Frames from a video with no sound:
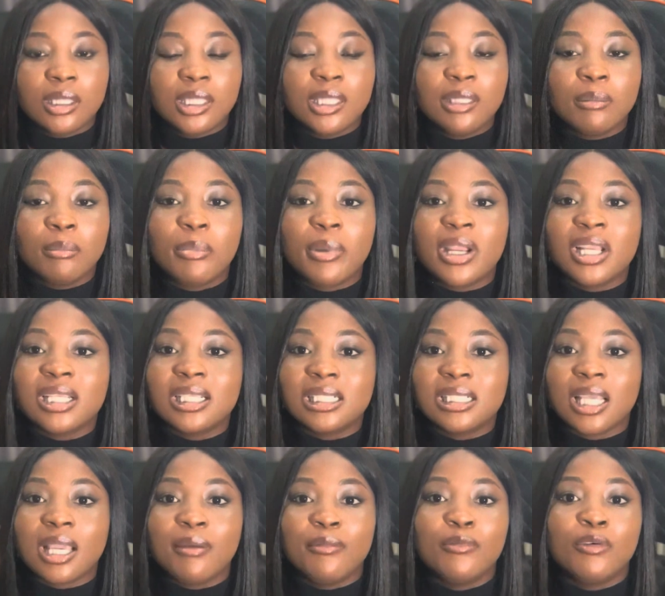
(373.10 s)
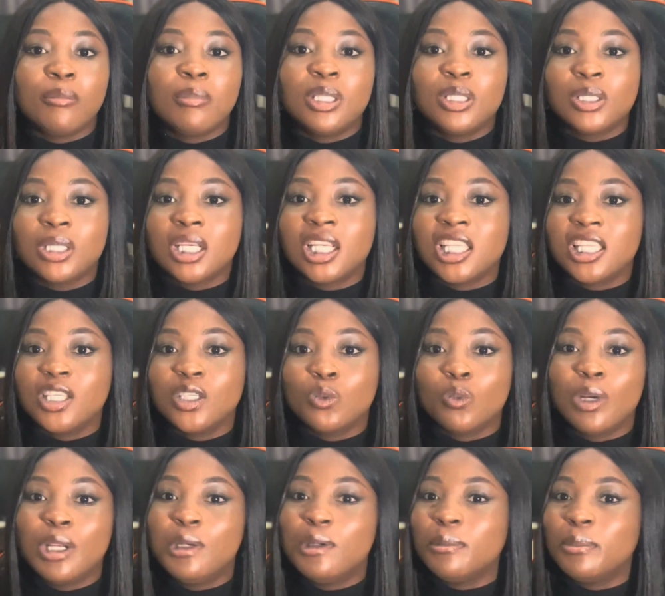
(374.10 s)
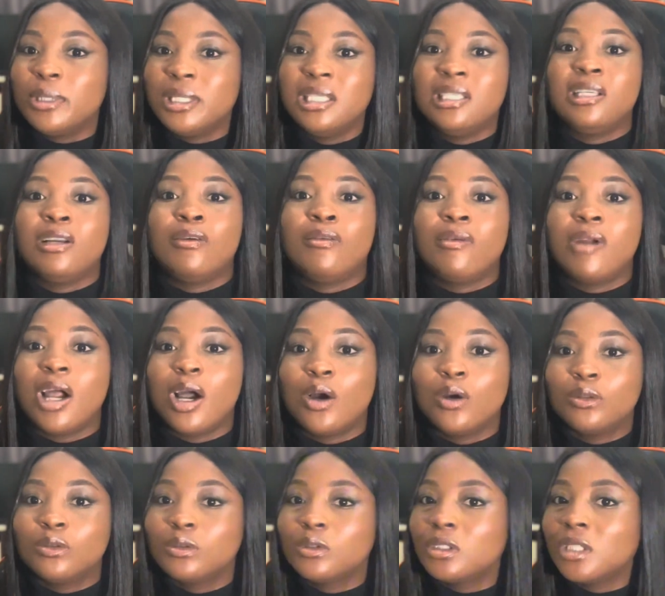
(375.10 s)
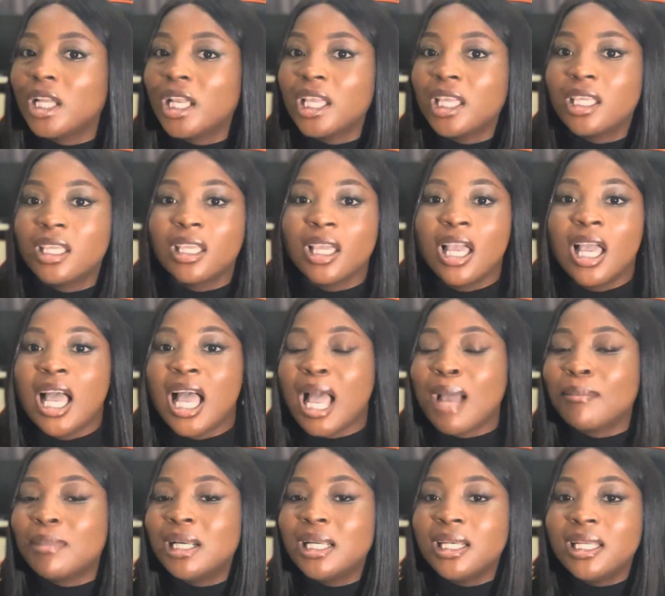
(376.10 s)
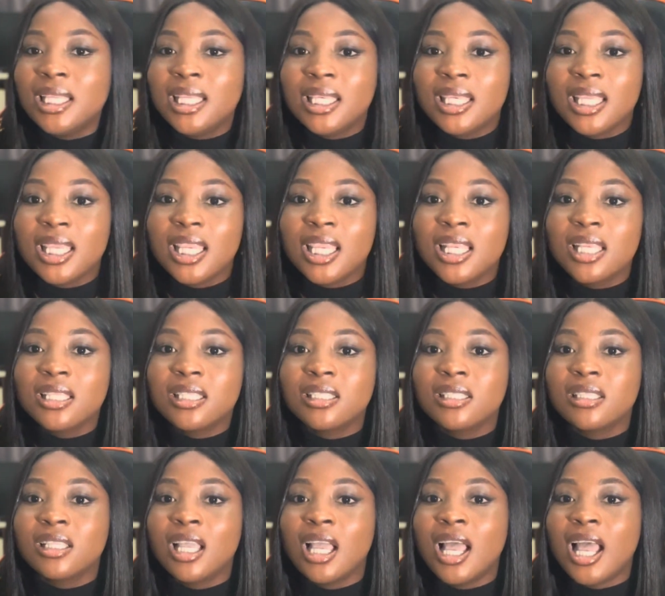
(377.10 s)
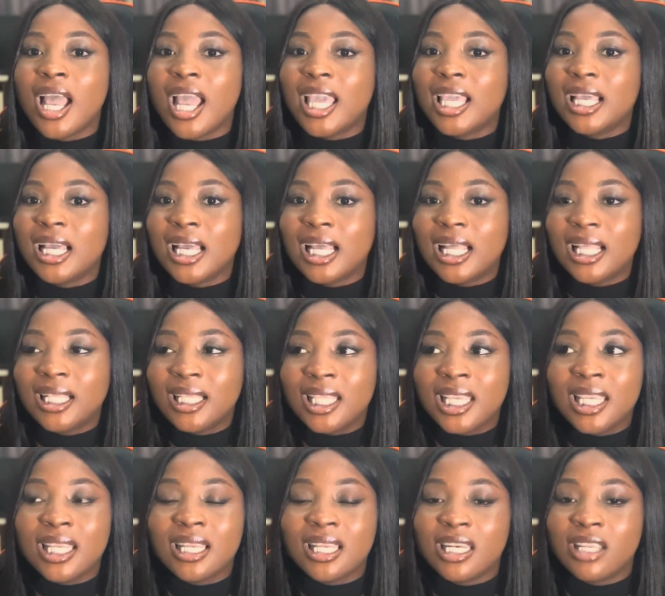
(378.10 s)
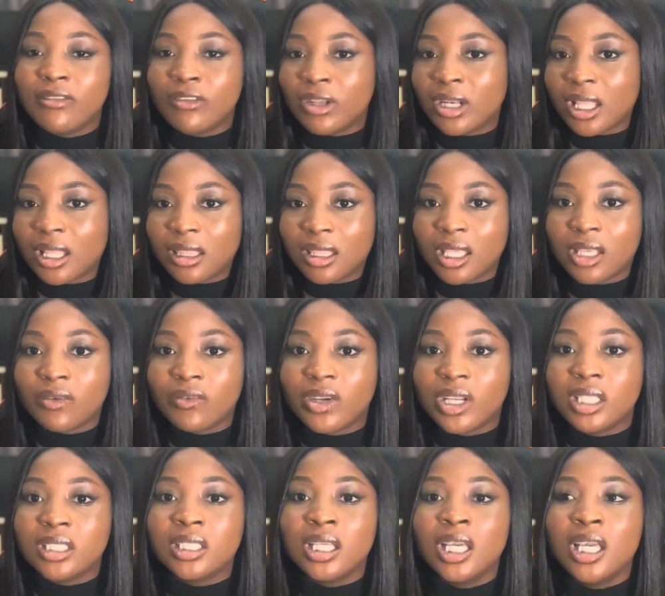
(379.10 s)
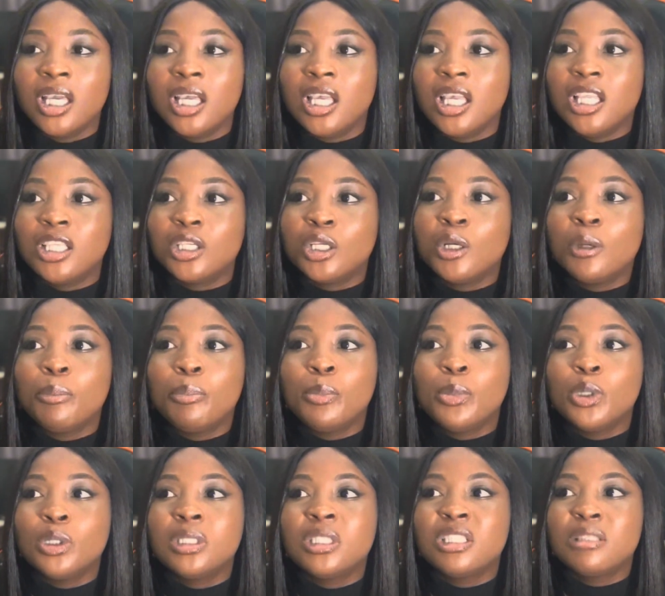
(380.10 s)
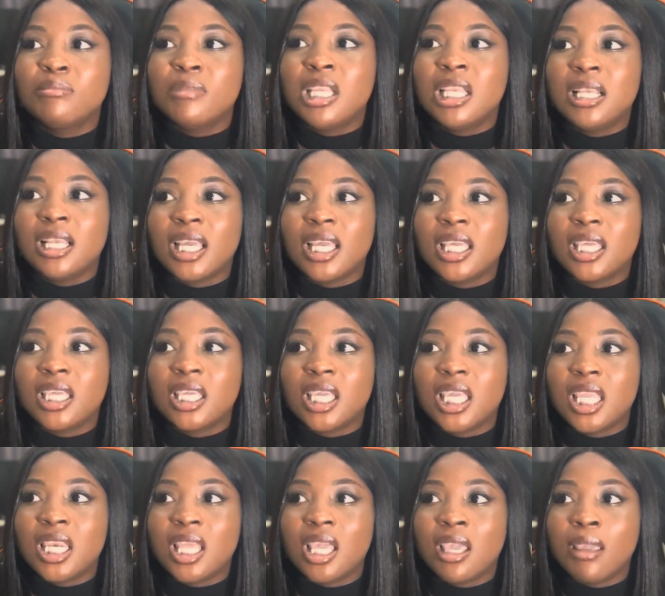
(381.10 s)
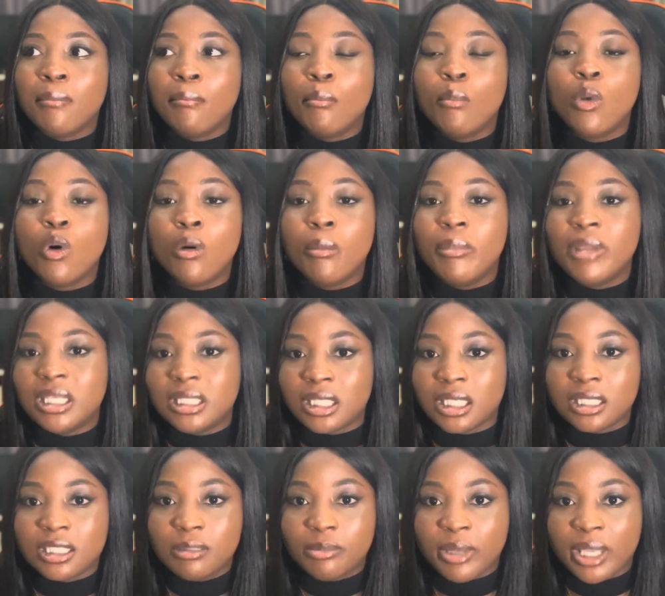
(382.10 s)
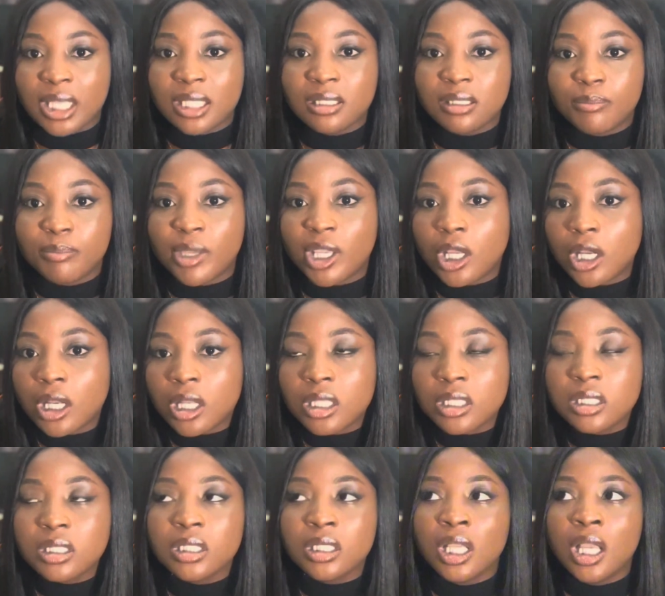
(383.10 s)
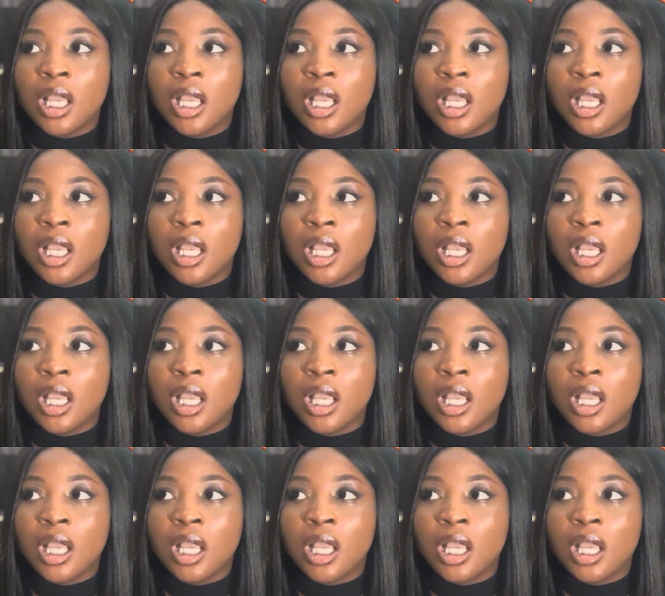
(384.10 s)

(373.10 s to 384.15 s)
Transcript: The best time for me to clean is when nobody's around. Like, I'm cleaning, I can clean and every other thing, right? It sort of puts me like in a more mental space because